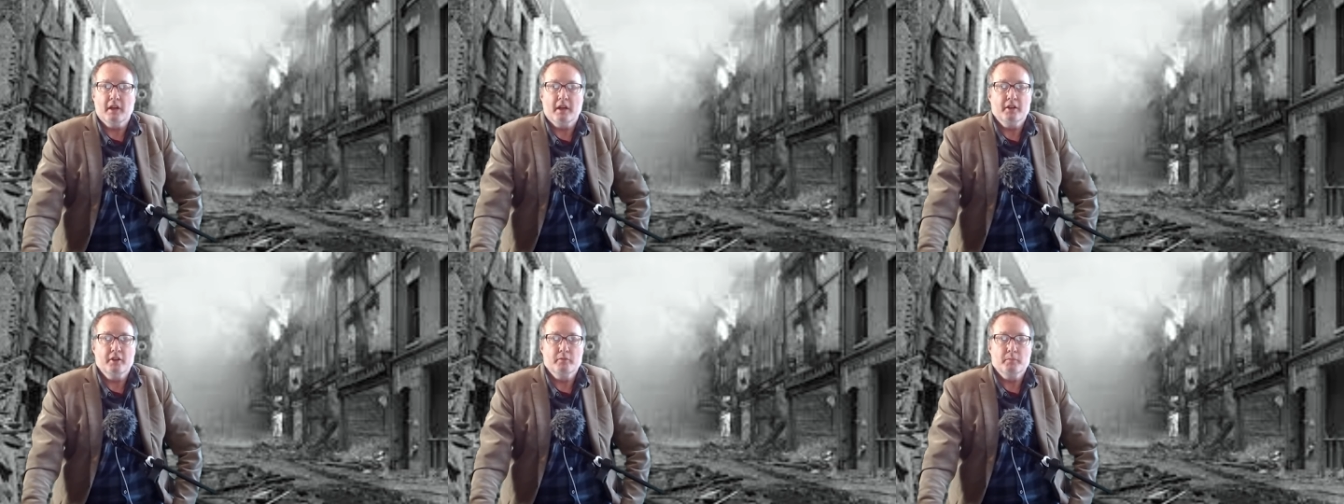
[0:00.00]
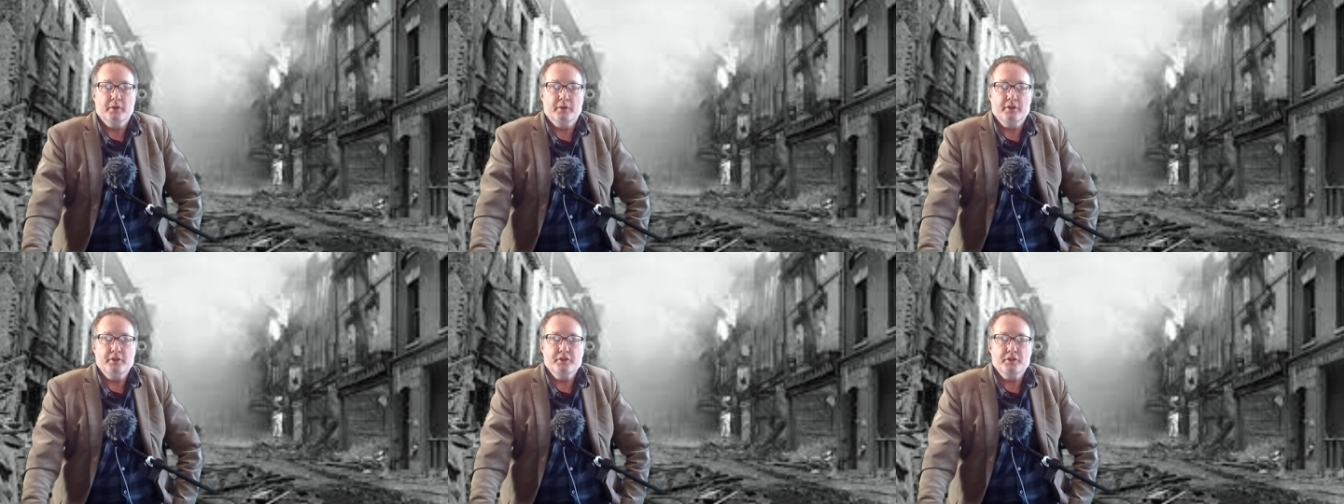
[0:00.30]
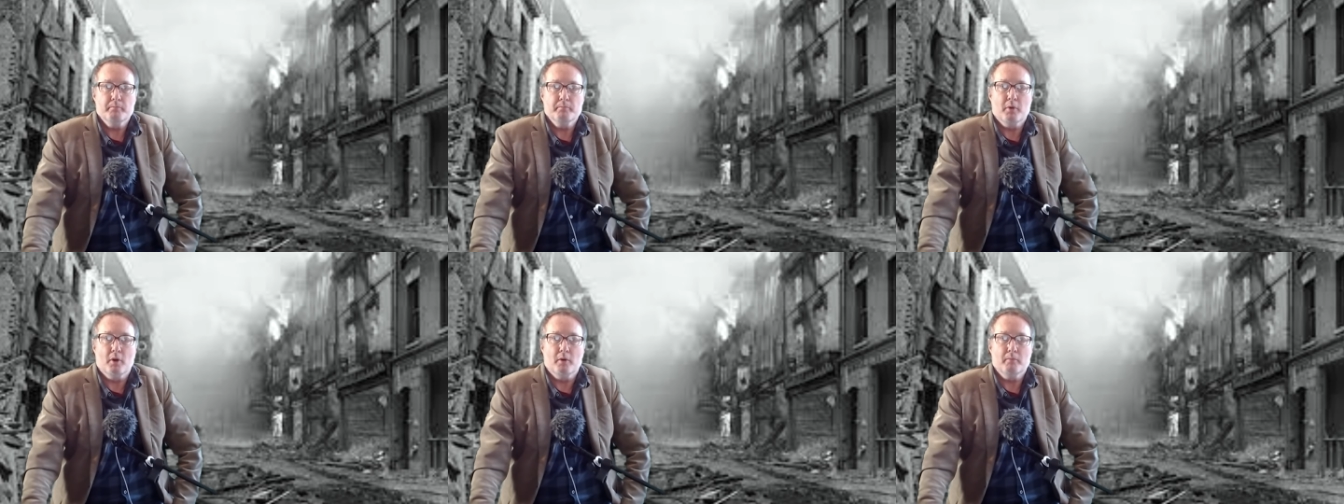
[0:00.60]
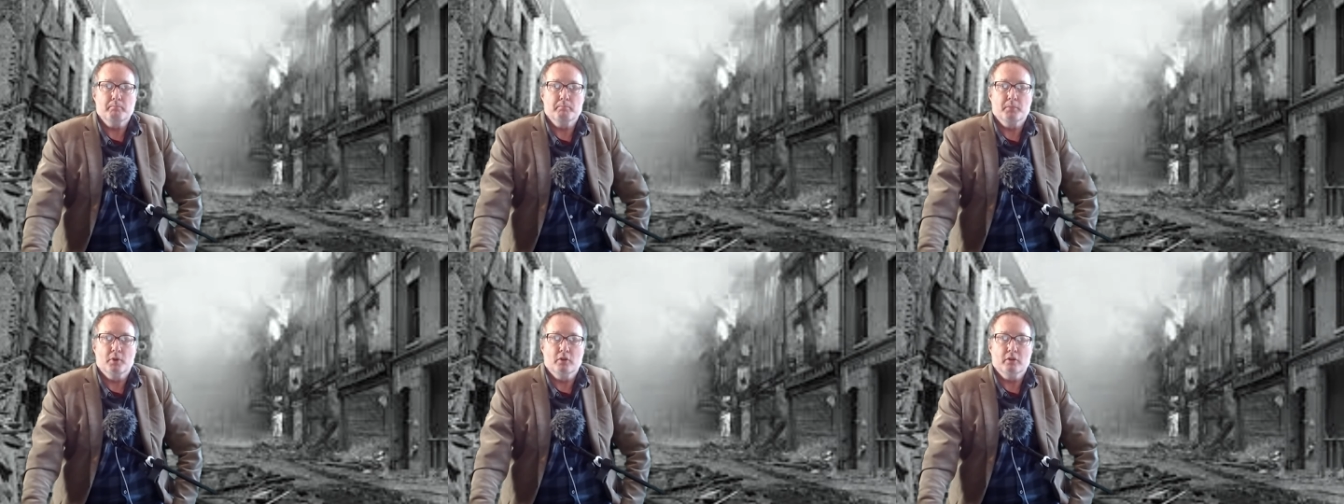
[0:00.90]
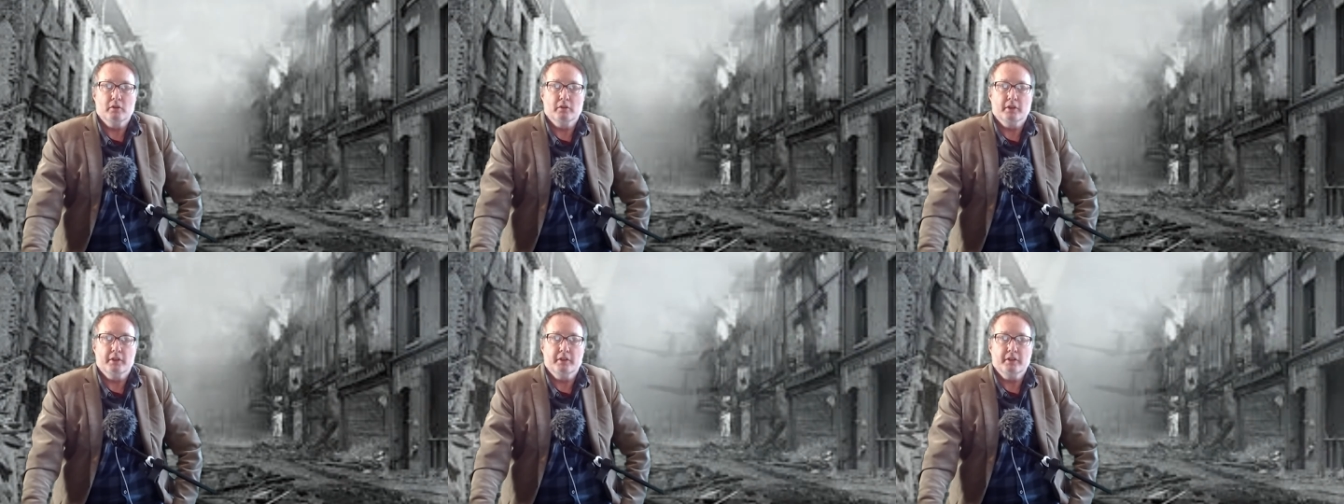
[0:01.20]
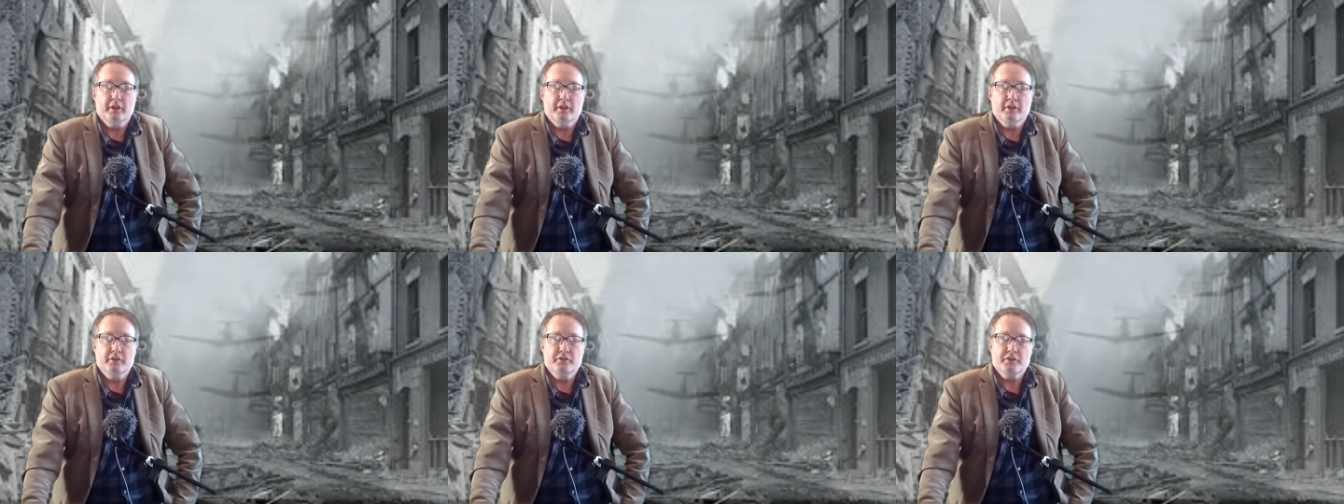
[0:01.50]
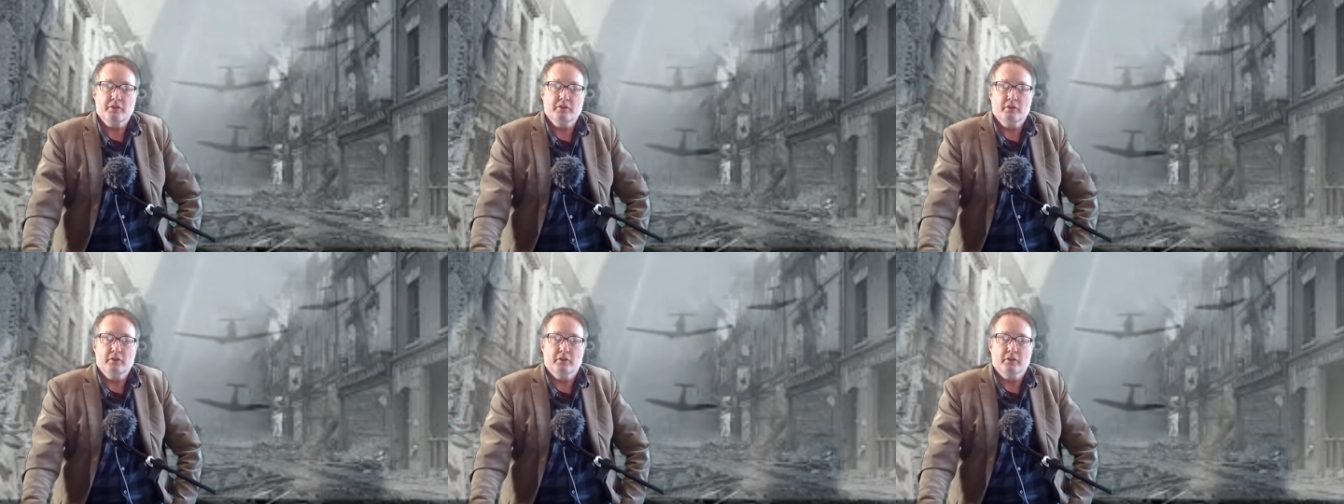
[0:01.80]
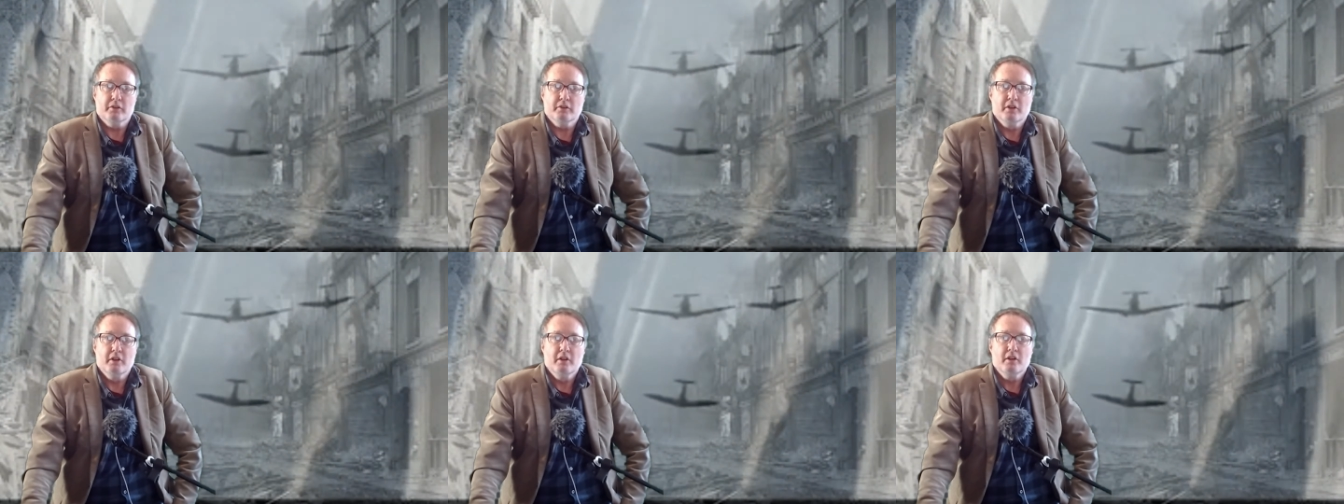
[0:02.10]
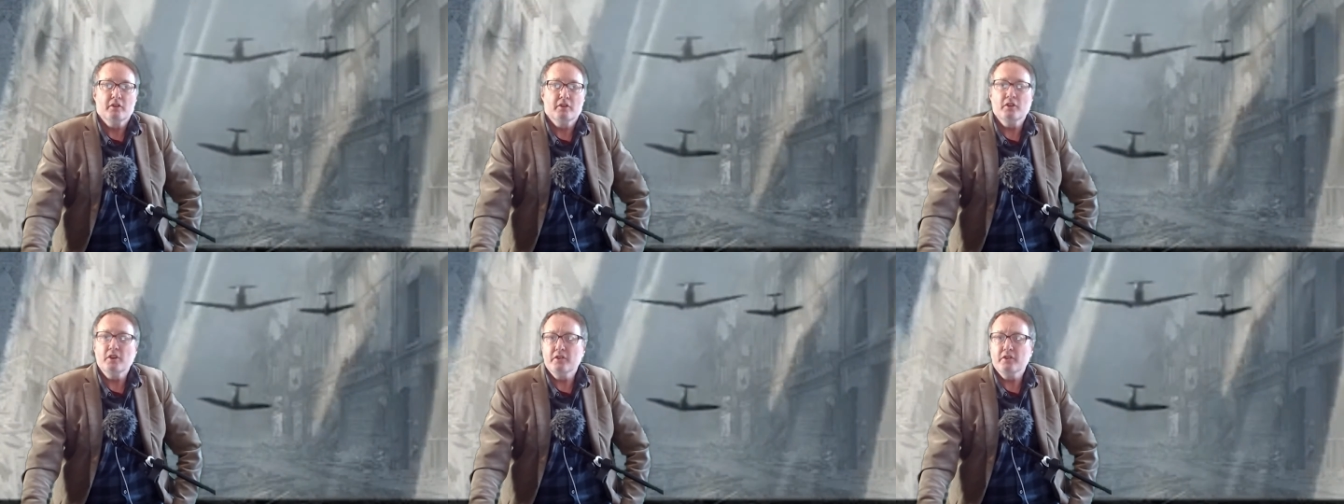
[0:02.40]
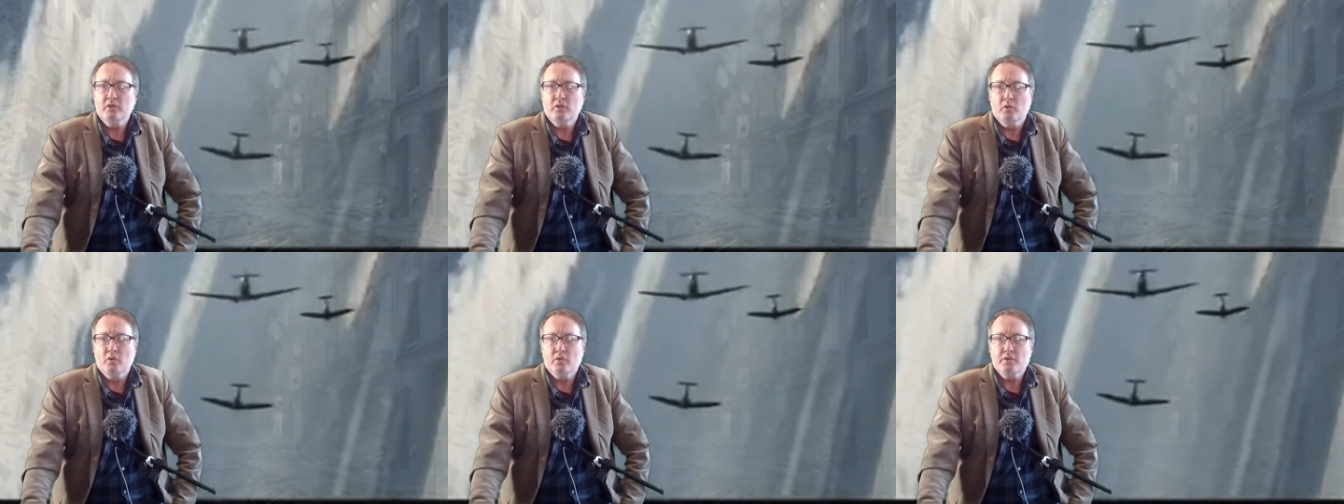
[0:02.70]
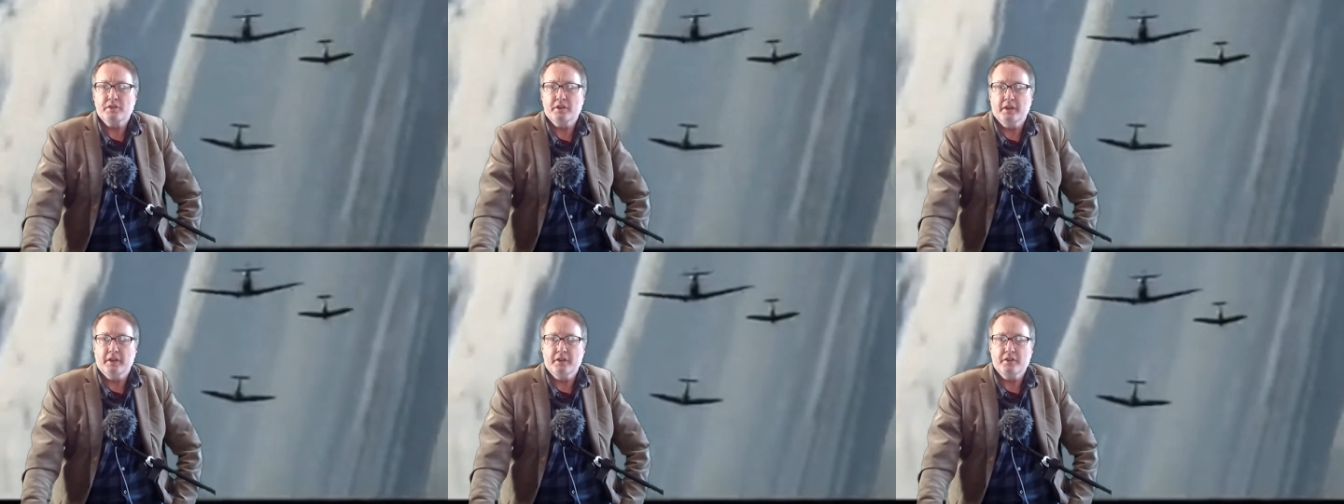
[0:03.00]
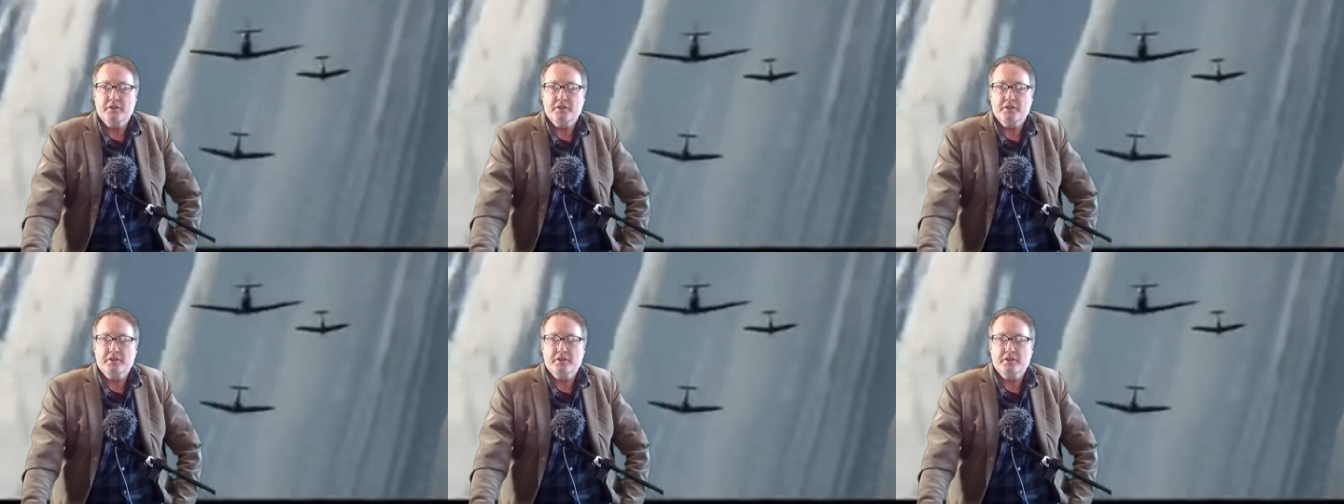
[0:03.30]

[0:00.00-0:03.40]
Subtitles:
and the British had bombed Berlin in turn, neither causing any